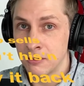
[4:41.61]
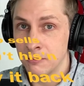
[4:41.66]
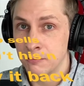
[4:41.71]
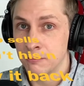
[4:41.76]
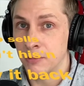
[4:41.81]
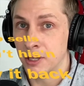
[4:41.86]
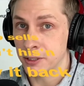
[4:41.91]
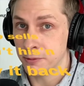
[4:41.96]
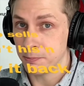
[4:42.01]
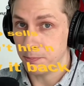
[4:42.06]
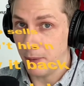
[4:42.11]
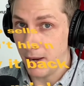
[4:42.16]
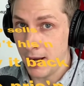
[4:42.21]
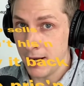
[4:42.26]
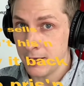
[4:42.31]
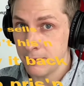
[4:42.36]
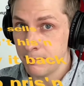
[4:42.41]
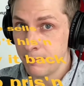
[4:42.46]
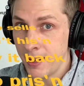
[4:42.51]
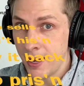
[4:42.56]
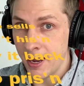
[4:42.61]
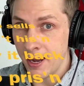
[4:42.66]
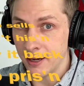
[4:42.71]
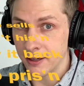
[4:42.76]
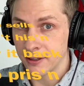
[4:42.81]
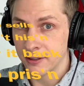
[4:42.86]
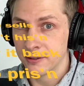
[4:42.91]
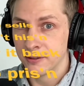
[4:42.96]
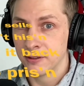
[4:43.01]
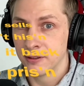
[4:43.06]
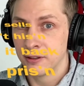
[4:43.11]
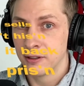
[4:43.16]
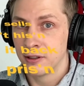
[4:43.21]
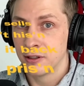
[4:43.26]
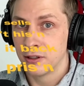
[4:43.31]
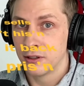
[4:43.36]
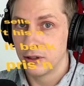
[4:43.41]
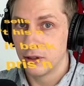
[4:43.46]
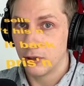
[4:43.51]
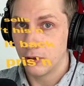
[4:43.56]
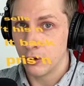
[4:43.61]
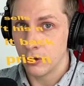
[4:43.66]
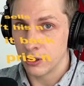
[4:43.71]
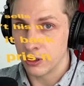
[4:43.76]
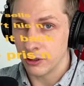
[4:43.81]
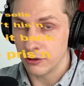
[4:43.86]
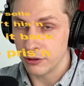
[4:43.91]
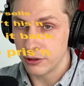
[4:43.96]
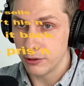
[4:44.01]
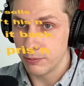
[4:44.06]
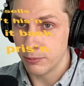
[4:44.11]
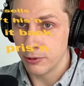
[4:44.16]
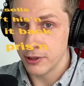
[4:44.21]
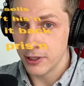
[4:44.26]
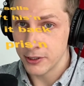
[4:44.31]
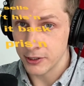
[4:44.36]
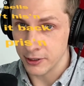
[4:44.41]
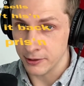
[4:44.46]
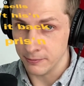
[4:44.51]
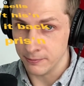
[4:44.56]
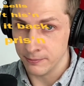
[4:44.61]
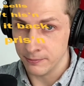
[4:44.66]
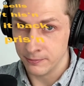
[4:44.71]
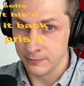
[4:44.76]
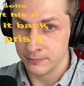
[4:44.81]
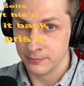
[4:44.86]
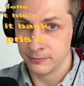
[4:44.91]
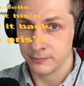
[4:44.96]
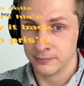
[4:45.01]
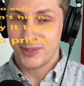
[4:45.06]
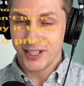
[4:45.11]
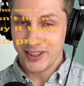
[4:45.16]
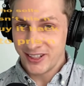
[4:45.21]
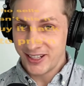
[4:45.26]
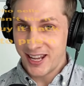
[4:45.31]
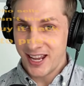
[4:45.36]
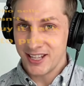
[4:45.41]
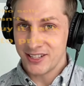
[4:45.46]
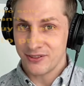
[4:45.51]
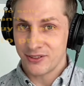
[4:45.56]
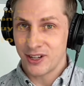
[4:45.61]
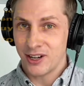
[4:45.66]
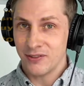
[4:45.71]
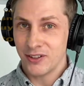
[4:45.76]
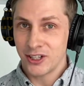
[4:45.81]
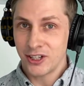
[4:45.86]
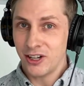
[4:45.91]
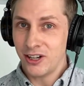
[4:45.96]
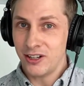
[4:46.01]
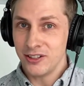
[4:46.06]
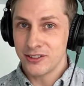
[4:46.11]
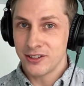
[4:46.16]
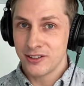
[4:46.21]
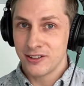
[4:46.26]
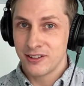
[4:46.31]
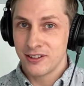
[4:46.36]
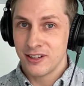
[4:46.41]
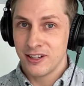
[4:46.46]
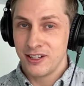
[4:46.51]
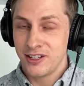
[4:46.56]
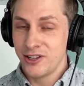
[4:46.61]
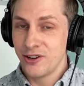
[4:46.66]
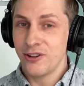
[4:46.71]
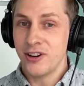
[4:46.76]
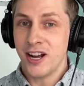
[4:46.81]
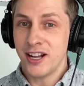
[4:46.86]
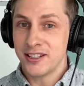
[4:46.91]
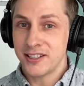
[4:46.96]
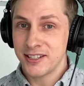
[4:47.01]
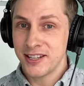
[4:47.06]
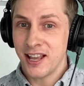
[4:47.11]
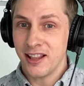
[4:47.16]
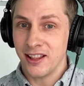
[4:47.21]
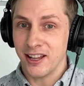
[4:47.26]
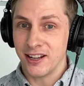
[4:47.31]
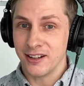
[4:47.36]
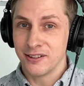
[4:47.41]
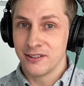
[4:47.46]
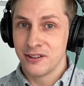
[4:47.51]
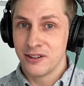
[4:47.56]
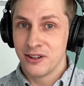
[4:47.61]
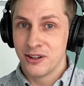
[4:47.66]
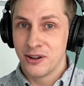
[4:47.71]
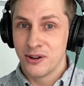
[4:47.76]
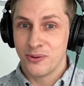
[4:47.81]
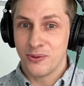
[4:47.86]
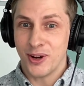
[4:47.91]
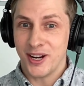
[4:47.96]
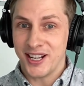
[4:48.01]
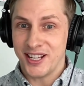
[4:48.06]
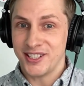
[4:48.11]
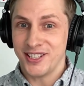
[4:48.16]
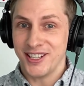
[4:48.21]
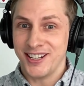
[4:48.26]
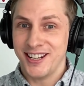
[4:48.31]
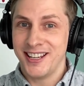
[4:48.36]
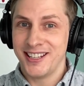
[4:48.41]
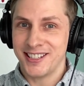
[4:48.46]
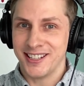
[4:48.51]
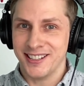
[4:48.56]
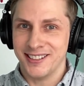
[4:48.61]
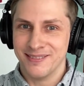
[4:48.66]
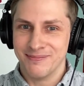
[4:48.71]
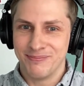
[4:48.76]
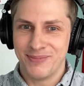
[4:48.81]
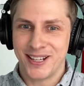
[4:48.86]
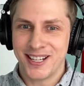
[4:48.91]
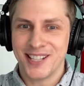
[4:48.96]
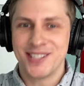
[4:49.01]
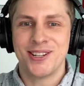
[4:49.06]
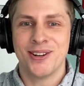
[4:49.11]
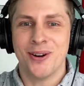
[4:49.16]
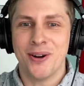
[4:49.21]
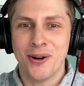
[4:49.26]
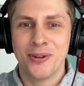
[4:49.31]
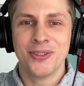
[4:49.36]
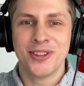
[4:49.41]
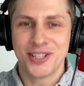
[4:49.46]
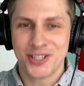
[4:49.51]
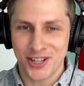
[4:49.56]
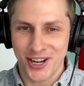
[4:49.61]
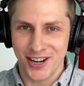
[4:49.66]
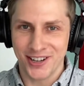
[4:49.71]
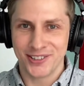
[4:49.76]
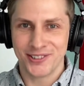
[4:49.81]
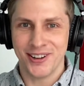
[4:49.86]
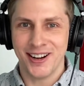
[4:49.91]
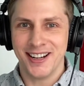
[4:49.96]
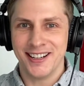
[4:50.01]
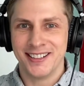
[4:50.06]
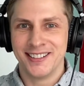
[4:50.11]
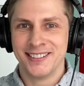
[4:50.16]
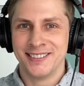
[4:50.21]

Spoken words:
must buy it back or go to prison. But in the case of covered calls, you're not selling what isn't his'n because you own the shares, right?